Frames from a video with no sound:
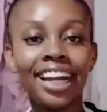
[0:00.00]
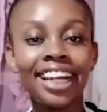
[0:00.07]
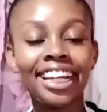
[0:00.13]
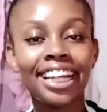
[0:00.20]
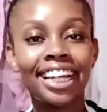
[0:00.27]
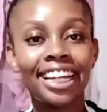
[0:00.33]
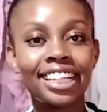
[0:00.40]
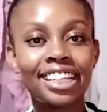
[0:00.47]

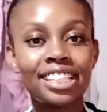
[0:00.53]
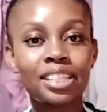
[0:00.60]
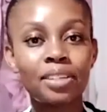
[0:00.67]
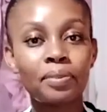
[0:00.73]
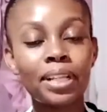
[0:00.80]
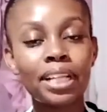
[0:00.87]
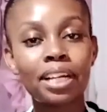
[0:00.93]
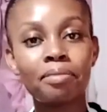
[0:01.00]
Hi guys,
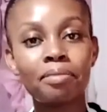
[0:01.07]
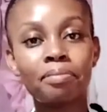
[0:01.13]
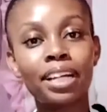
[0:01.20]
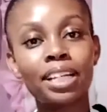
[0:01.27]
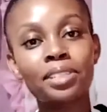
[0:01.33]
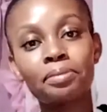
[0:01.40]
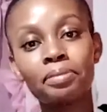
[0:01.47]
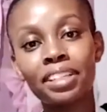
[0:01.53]
welcome
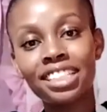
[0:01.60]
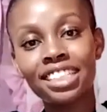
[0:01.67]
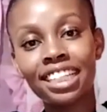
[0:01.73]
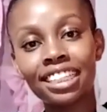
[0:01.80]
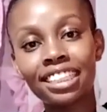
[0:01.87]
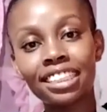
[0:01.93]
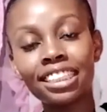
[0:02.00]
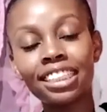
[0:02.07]
back to my
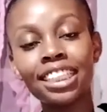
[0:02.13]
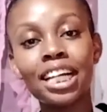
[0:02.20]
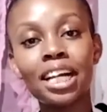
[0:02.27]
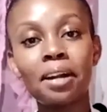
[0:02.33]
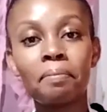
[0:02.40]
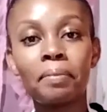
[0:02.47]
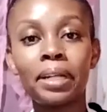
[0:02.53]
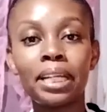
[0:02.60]
channel.
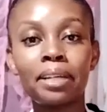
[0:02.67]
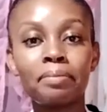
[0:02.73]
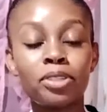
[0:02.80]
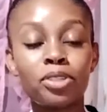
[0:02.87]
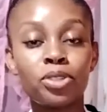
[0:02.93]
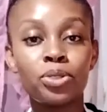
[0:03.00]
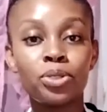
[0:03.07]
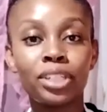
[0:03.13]
My name
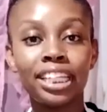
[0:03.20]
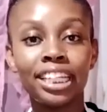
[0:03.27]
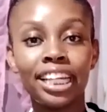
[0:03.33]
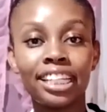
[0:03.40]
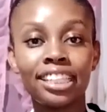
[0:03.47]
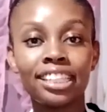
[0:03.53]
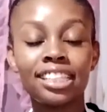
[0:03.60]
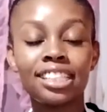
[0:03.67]
is
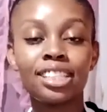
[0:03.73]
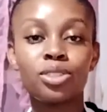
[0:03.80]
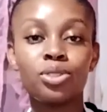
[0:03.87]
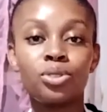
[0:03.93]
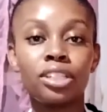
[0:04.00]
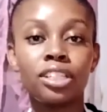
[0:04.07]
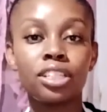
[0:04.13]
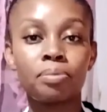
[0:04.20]
Julie and this is
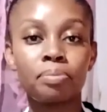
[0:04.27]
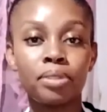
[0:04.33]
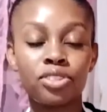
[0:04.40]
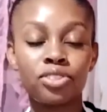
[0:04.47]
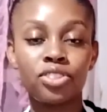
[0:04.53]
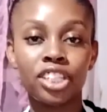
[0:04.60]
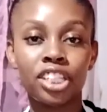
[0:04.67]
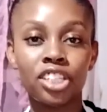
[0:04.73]
Julie's
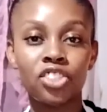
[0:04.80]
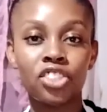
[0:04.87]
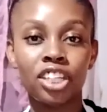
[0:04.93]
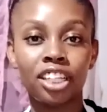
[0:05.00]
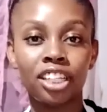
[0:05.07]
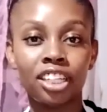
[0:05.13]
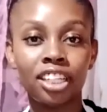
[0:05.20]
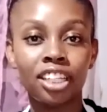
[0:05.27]
Pastry
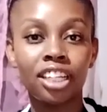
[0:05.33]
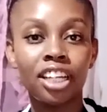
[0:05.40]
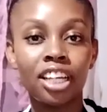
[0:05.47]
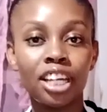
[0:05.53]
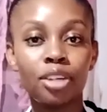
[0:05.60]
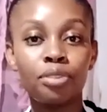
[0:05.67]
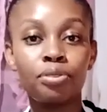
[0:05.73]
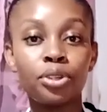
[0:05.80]
Kitchen.
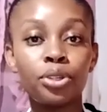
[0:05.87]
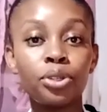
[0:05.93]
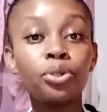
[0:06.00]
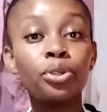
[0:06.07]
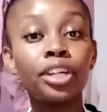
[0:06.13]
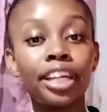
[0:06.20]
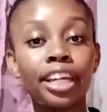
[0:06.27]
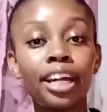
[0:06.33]
If you're new
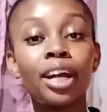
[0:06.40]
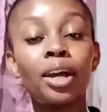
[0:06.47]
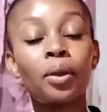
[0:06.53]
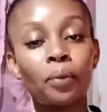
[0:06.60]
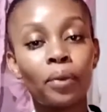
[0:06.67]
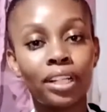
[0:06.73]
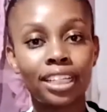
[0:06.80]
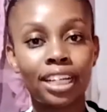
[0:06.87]
here,
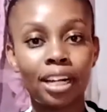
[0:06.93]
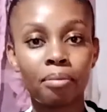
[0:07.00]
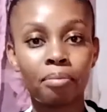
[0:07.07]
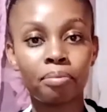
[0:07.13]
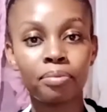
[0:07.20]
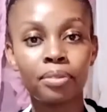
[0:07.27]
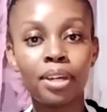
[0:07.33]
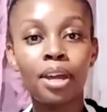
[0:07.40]

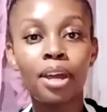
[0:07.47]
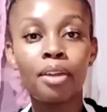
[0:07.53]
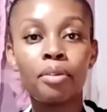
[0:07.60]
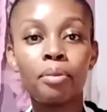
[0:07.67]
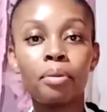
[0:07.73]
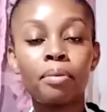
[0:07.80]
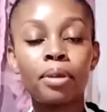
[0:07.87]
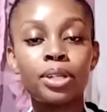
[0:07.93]
welcome.
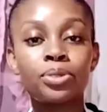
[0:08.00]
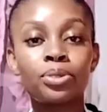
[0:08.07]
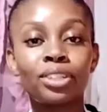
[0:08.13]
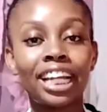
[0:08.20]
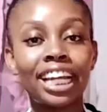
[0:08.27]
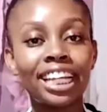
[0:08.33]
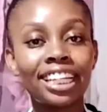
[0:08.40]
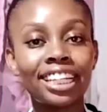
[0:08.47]
Remember to
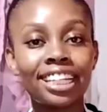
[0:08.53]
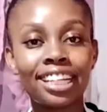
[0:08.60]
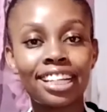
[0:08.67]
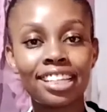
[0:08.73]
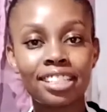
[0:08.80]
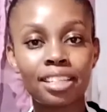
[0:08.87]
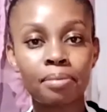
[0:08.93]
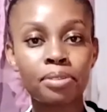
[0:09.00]
like,
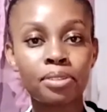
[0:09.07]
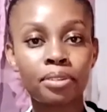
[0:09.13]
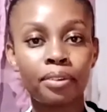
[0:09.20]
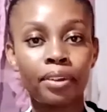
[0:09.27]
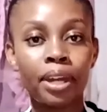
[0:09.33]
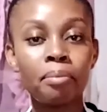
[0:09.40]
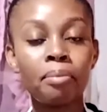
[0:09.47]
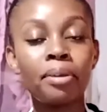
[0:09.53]

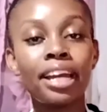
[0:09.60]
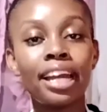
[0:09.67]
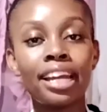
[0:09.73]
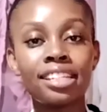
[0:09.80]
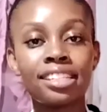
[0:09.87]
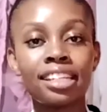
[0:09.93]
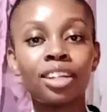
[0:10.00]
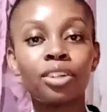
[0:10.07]
subscribe
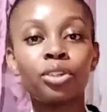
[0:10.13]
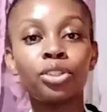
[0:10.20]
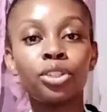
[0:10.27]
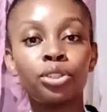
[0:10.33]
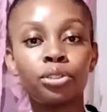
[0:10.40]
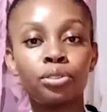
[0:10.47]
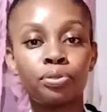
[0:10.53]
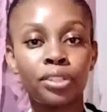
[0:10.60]
and turn on your
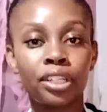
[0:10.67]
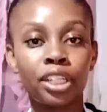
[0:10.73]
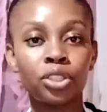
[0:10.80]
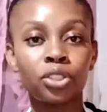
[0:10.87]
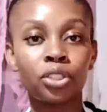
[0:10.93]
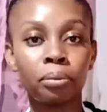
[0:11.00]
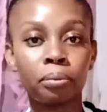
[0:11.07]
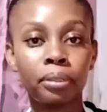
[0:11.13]

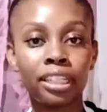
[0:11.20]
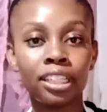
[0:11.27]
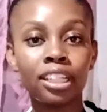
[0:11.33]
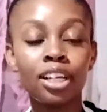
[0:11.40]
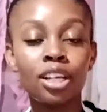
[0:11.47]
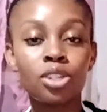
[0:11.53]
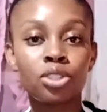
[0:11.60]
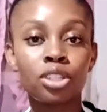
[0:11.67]
notification bell
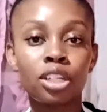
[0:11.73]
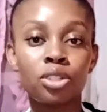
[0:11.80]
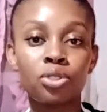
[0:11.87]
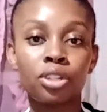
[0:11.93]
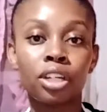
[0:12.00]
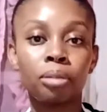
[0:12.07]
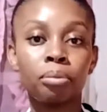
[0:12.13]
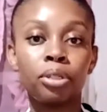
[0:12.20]
so that you
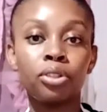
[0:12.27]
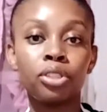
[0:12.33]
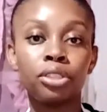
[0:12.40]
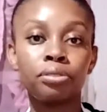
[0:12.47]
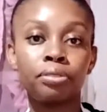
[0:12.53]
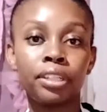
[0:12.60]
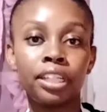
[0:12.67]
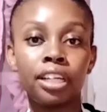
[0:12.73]
can be
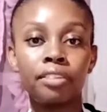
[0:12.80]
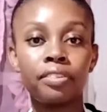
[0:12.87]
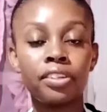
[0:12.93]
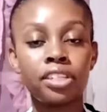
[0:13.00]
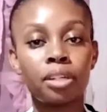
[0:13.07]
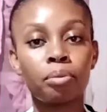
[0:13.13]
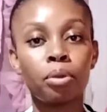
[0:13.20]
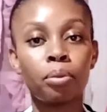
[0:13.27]
notified every
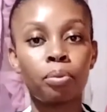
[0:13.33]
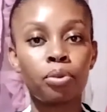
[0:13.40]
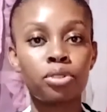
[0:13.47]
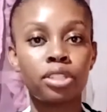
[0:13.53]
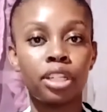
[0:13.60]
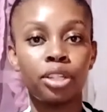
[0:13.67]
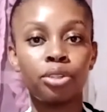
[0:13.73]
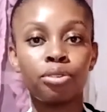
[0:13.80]
time we
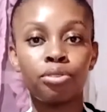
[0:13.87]
post a new